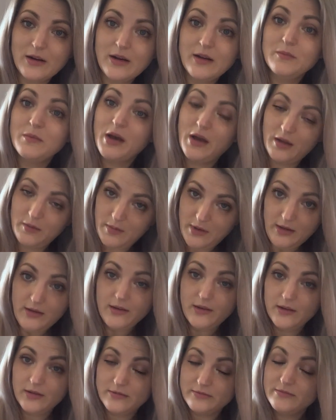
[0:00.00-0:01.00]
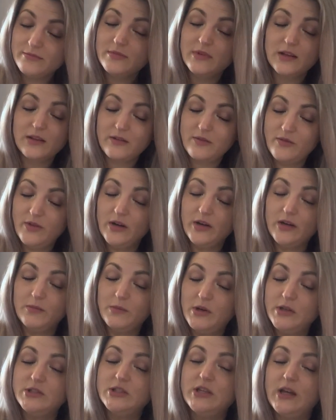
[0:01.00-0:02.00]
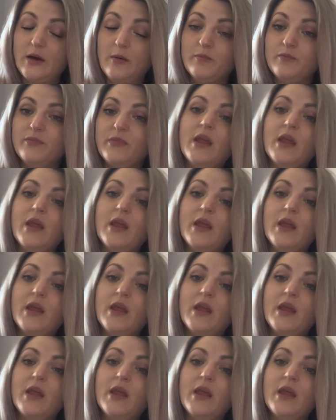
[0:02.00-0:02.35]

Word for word: in my opinion, very much, yep.